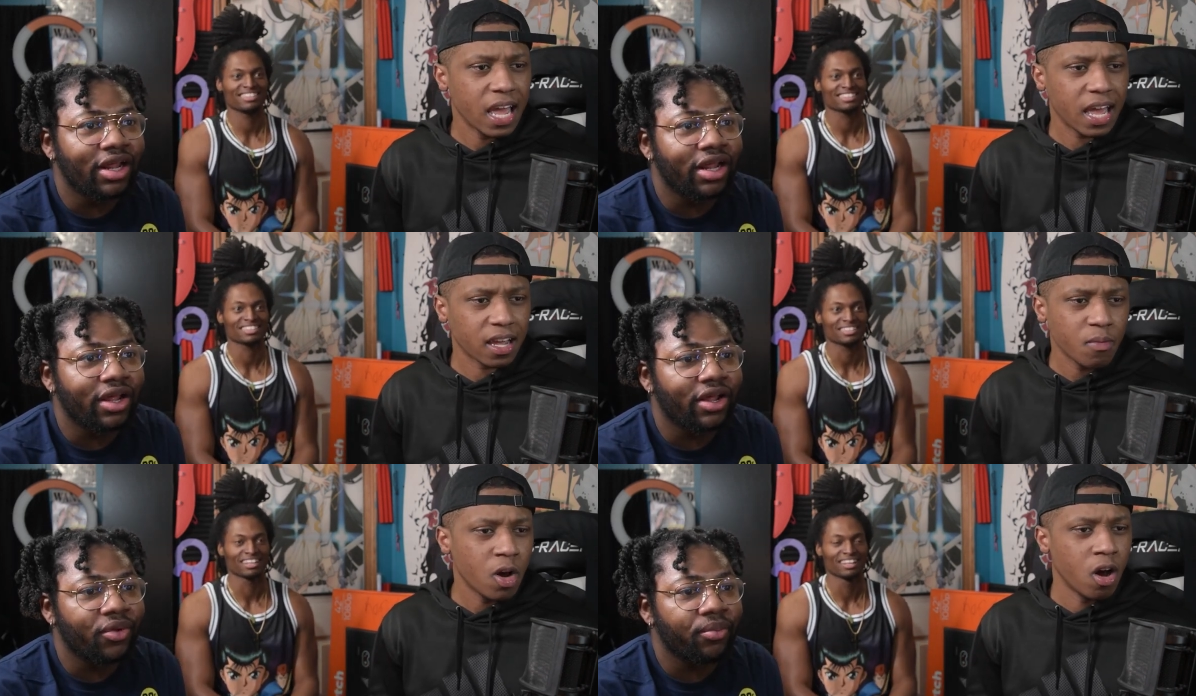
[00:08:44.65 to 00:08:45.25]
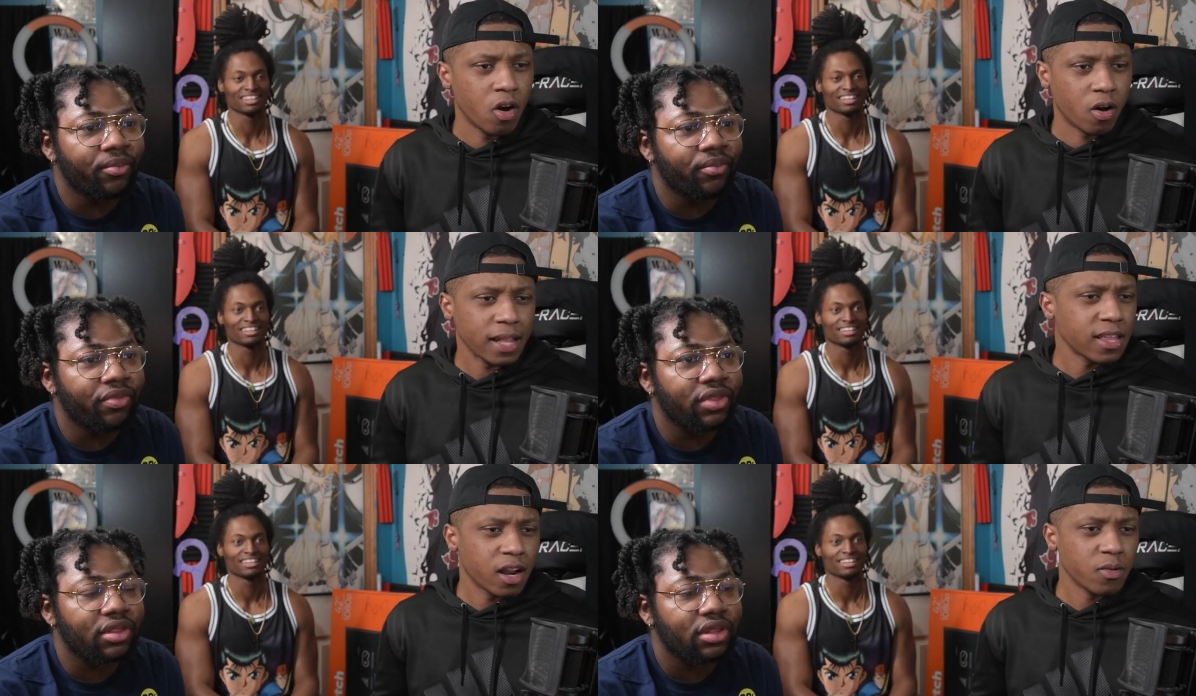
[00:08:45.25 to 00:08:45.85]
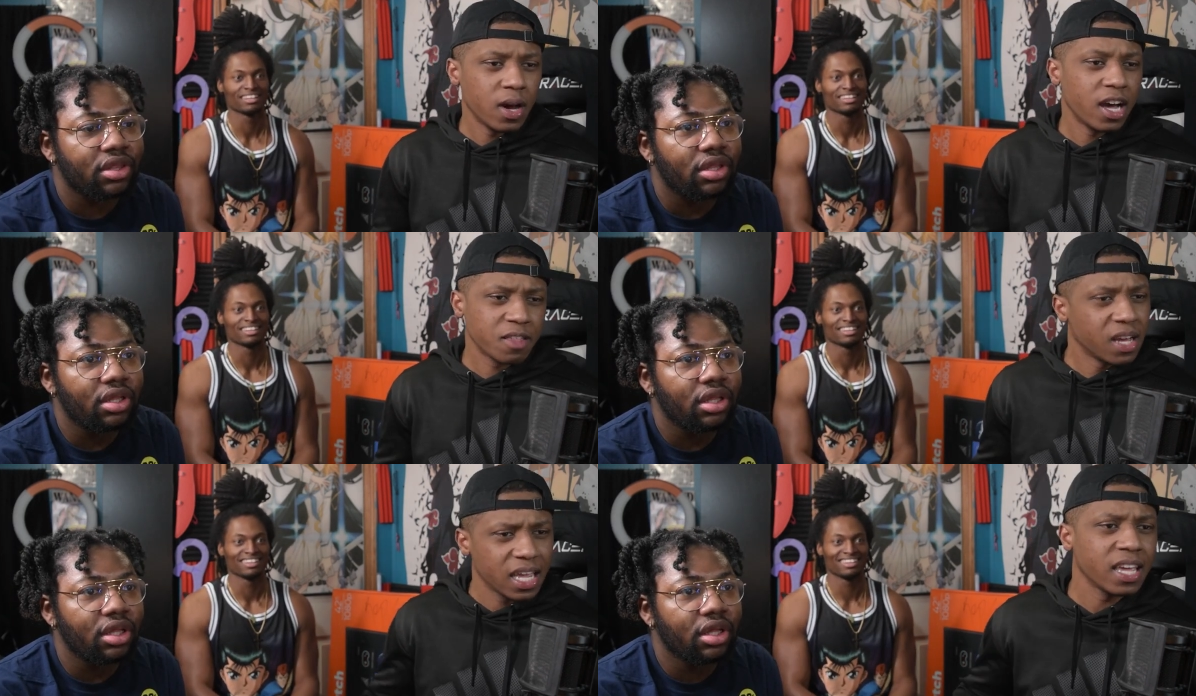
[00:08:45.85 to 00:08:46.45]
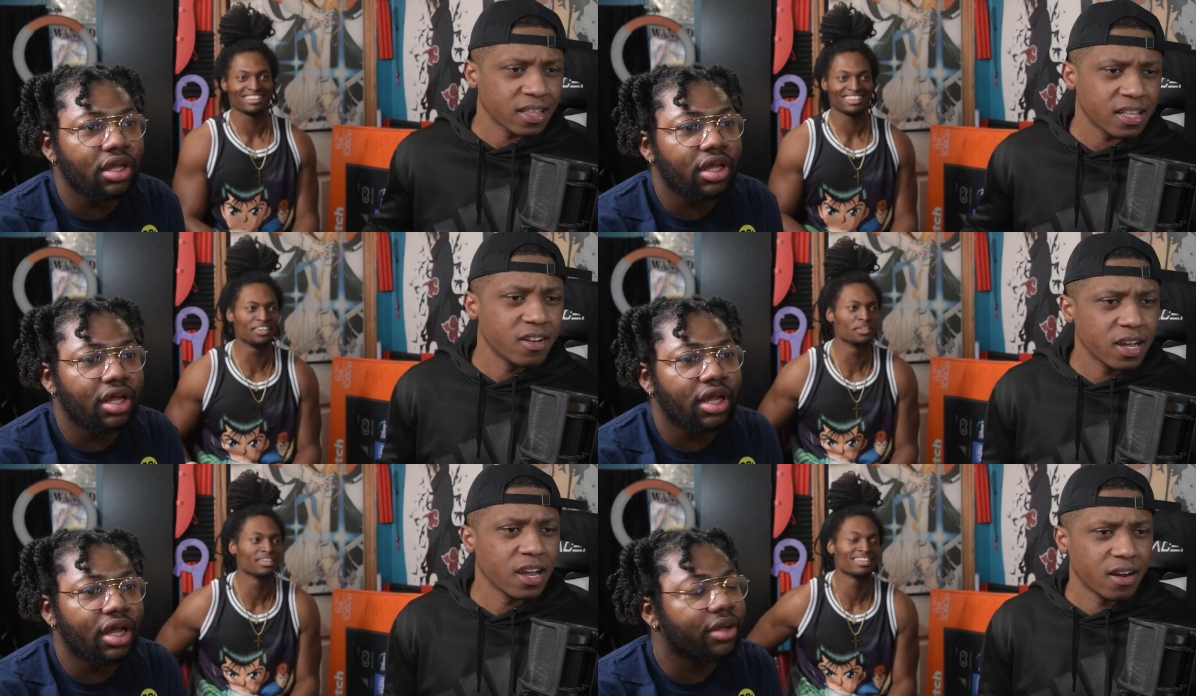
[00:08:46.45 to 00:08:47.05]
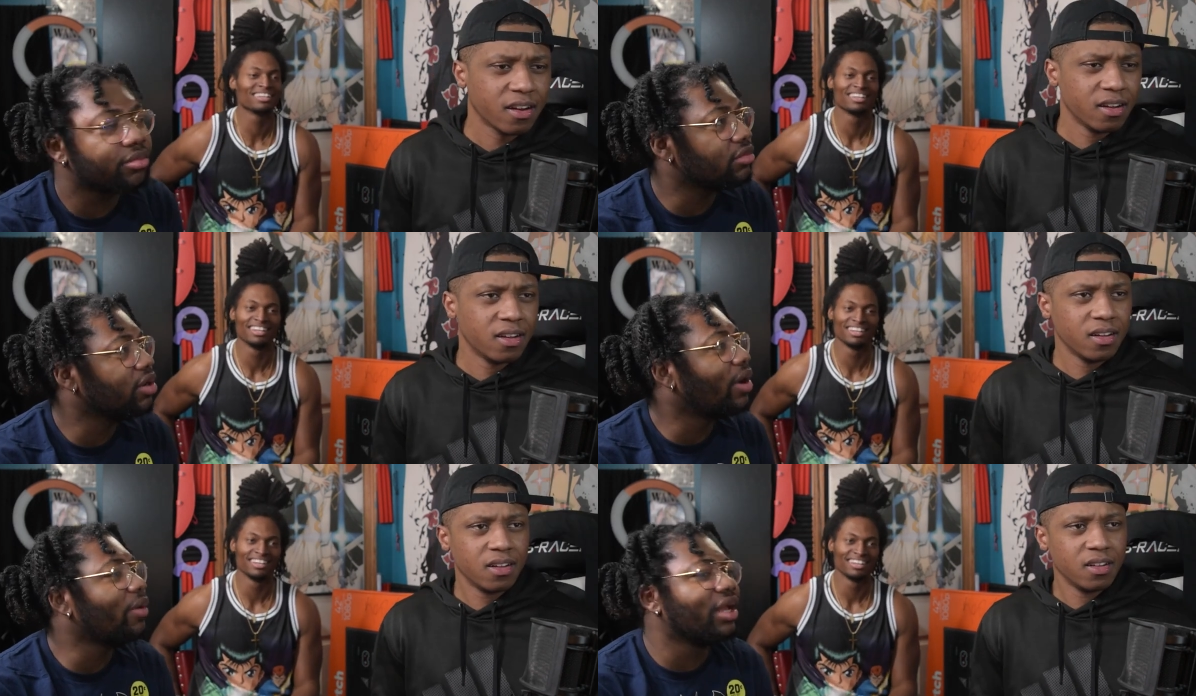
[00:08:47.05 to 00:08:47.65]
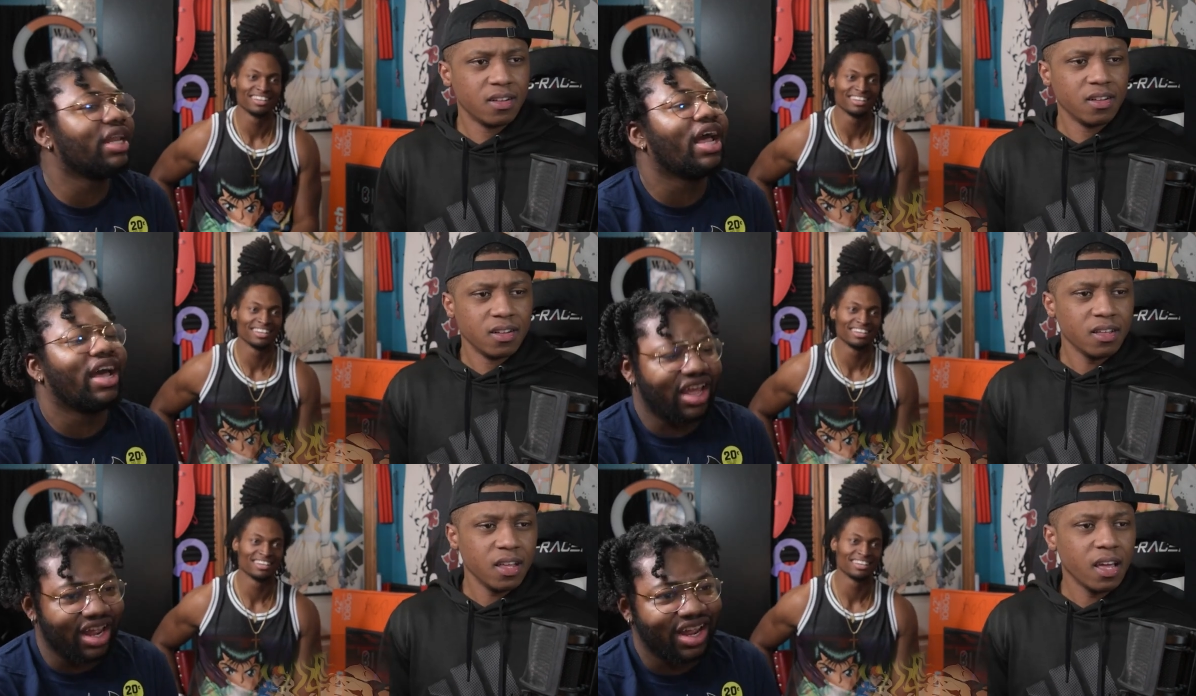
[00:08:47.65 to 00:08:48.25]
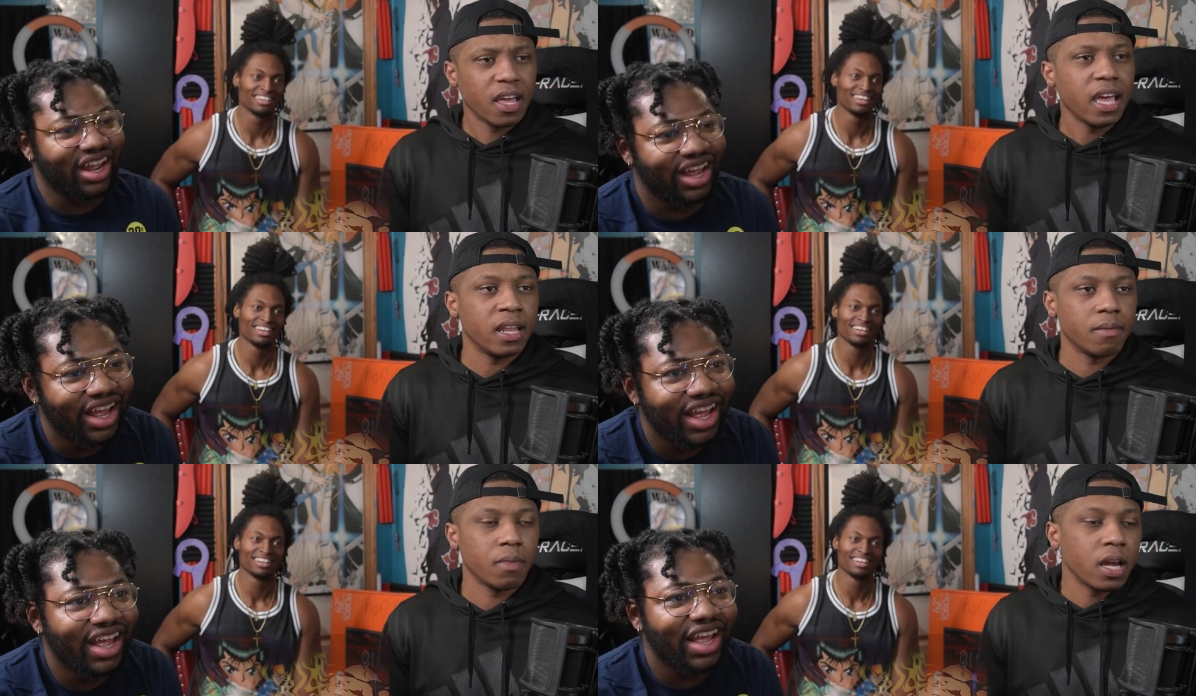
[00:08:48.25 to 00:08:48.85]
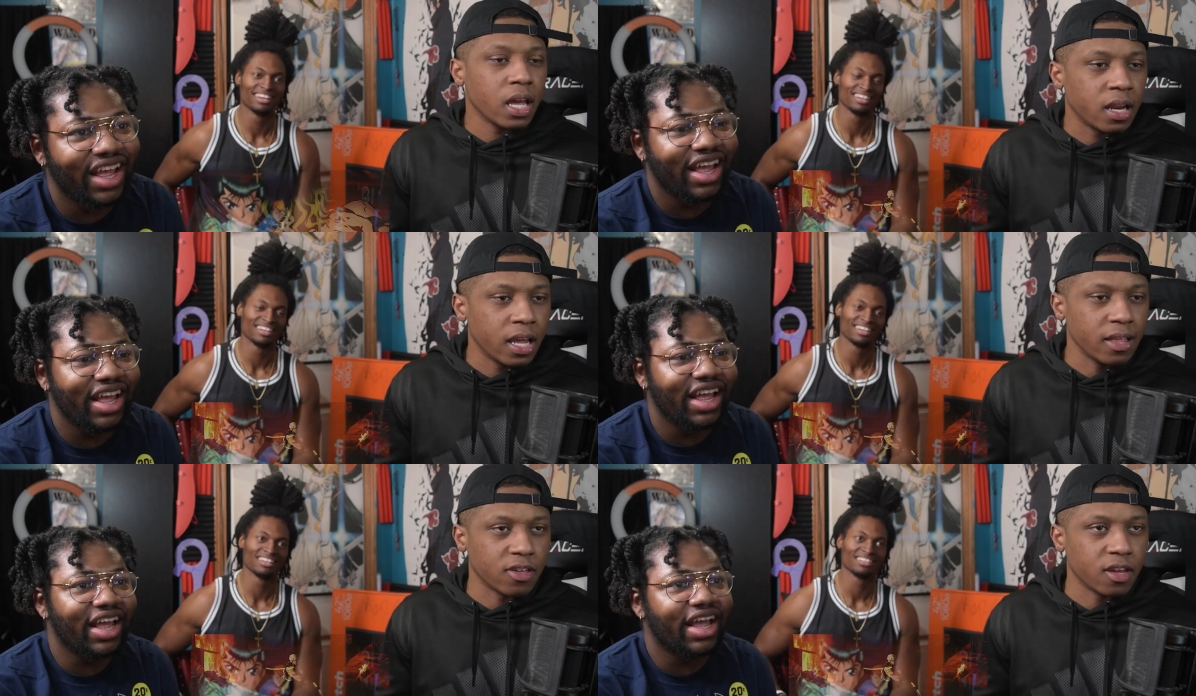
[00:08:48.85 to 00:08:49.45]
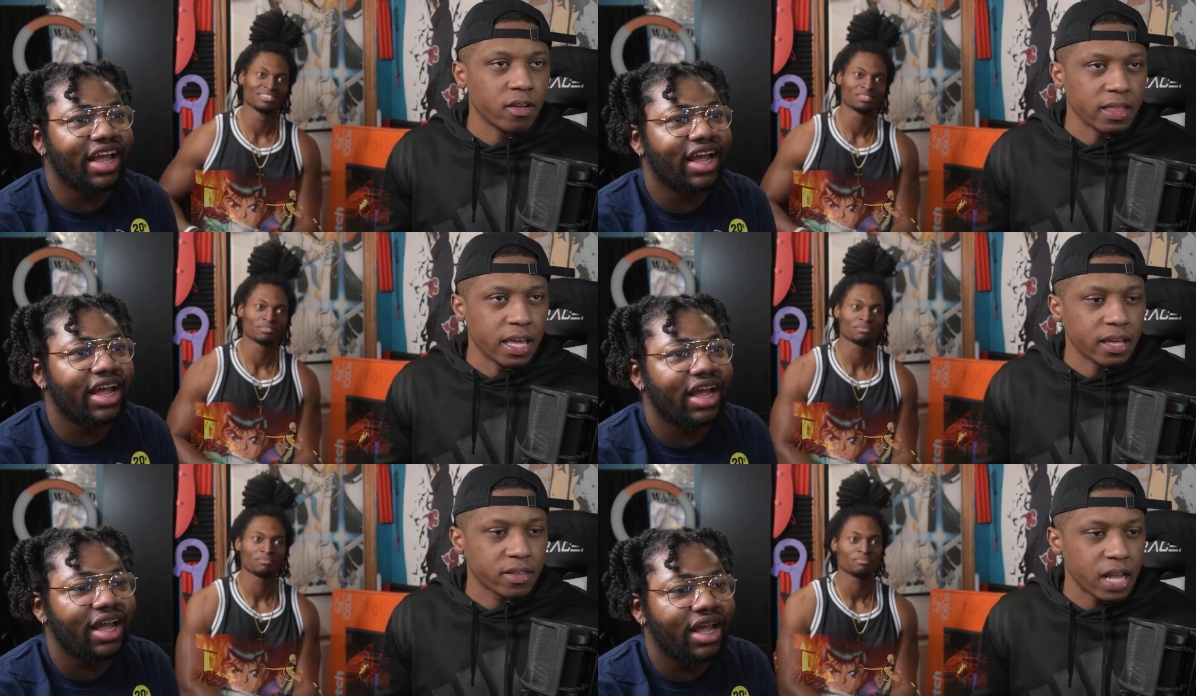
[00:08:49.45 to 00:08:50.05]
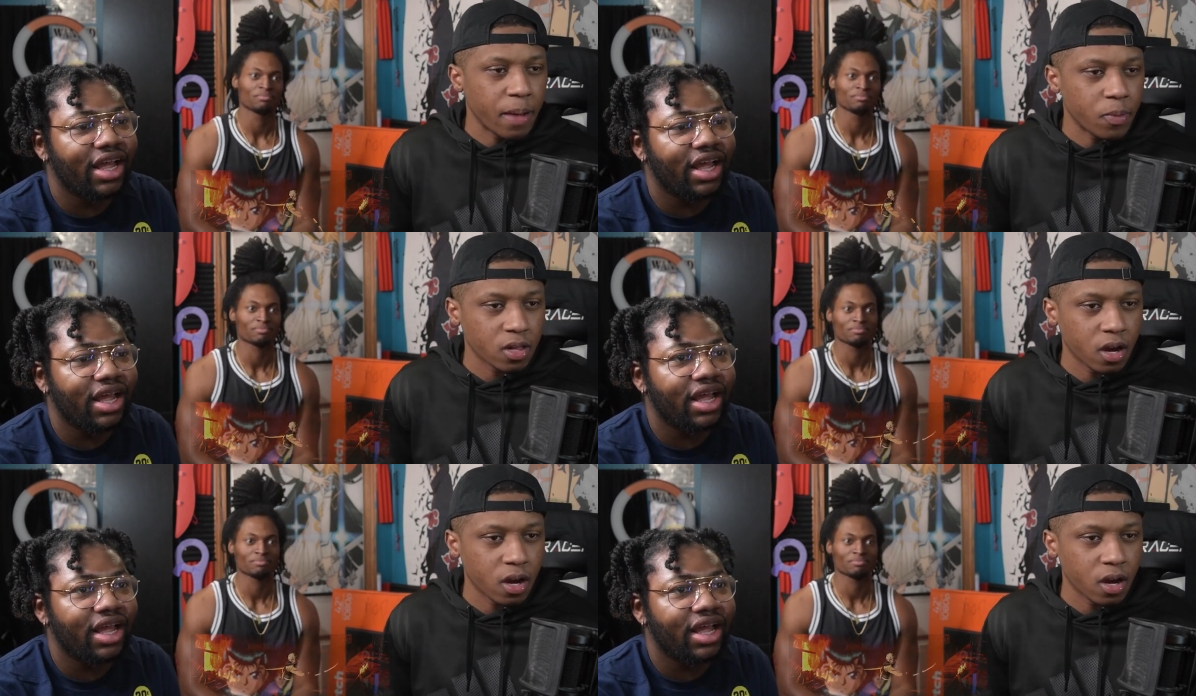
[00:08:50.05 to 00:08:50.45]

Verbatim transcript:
Speaker 1: dead. Come on. I thought he was, but he's still here. Why would he die? Yeah, he a ninja. You don't think he can stop his